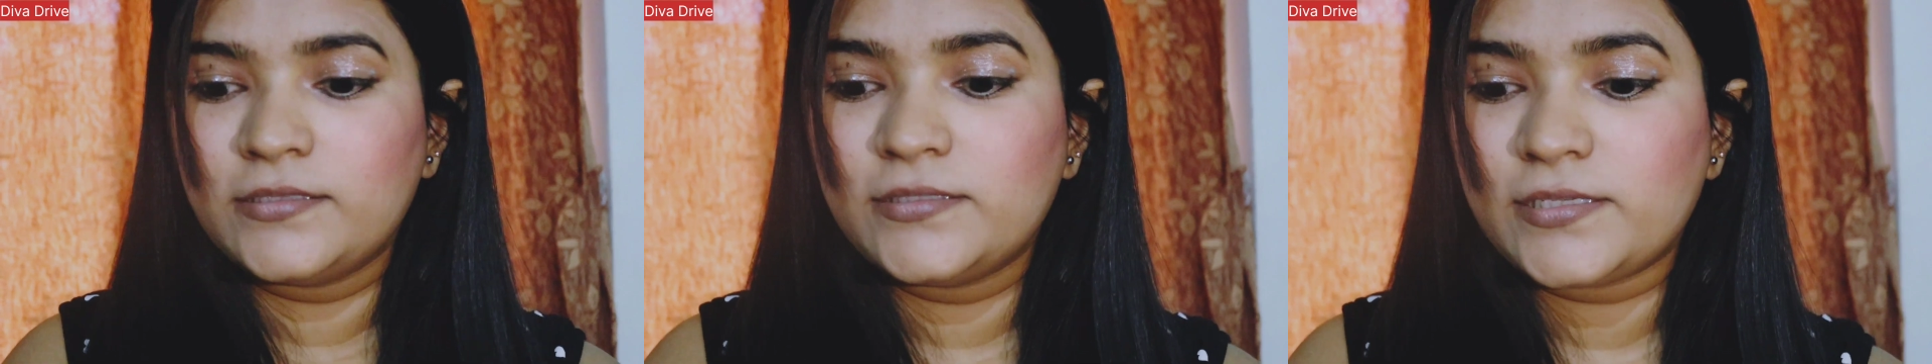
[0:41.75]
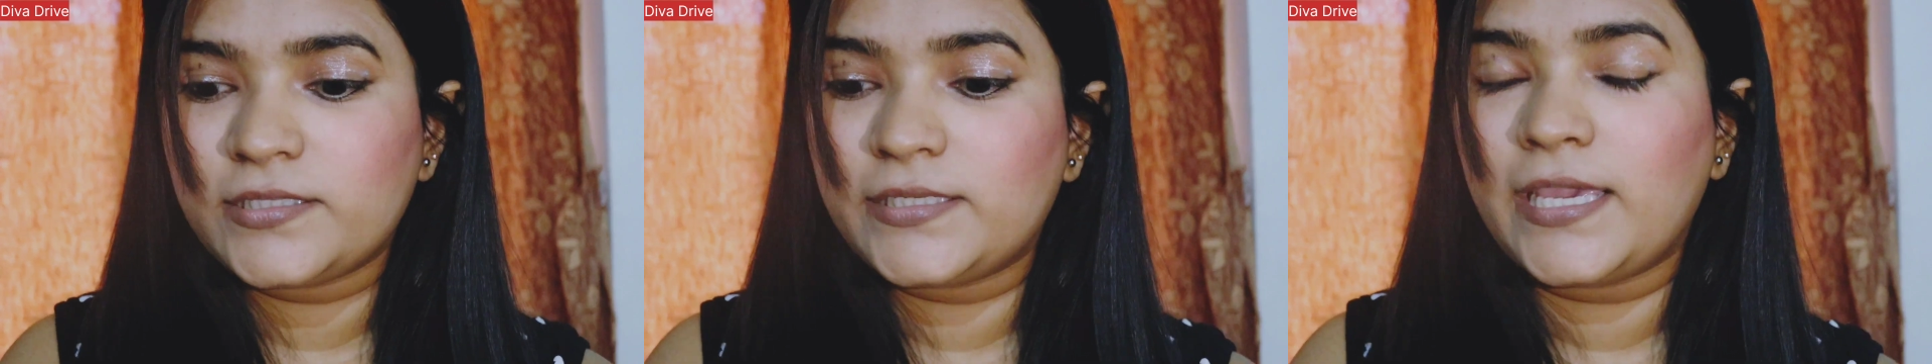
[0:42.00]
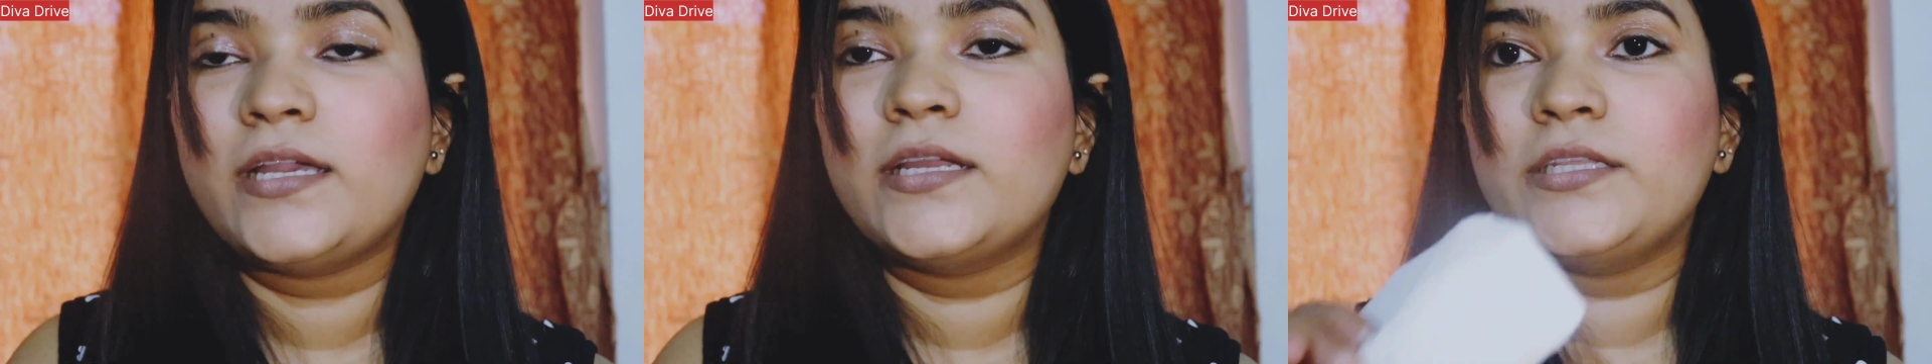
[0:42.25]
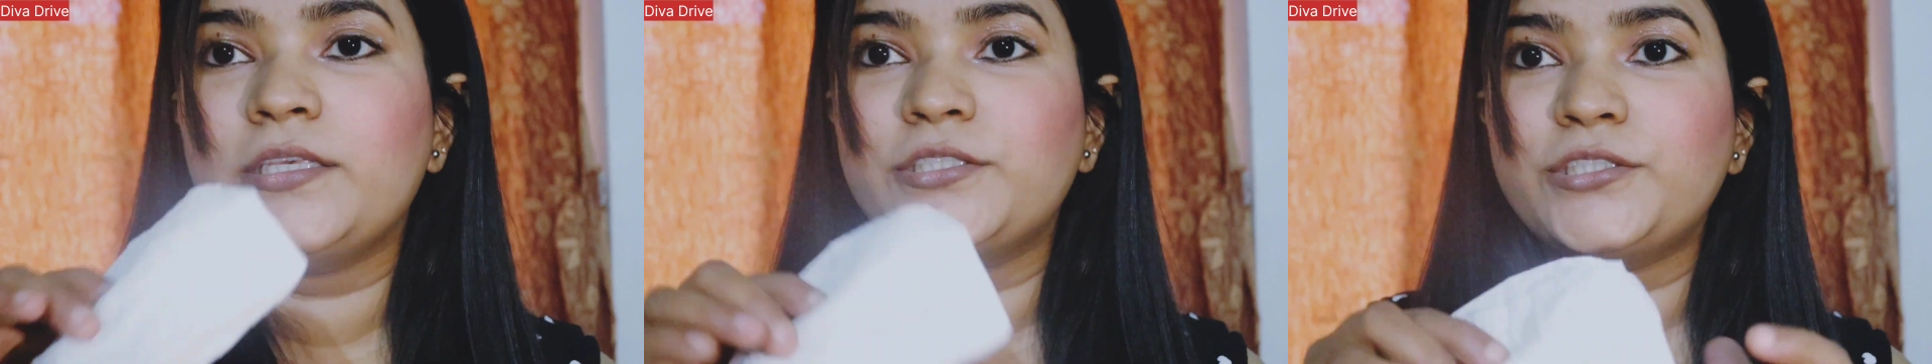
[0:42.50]
just take
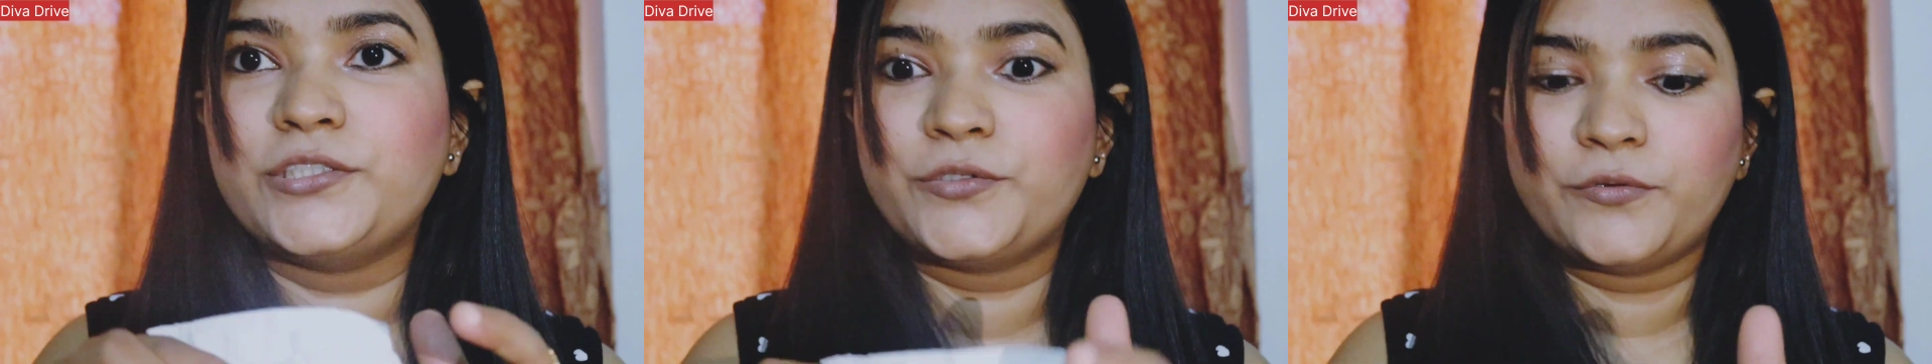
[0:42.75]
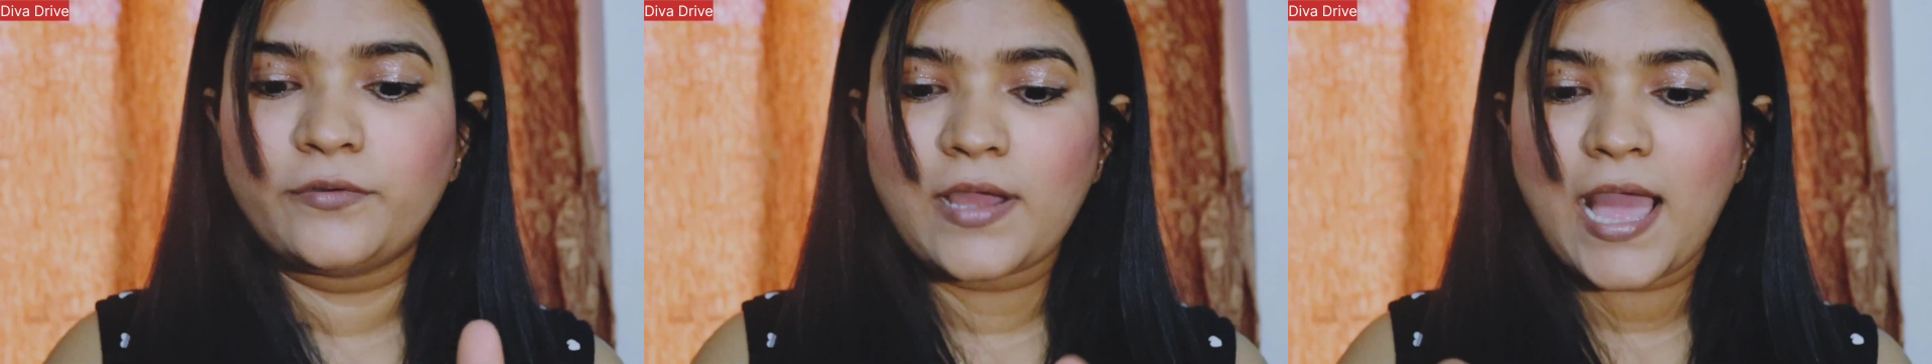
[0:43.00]
a tissue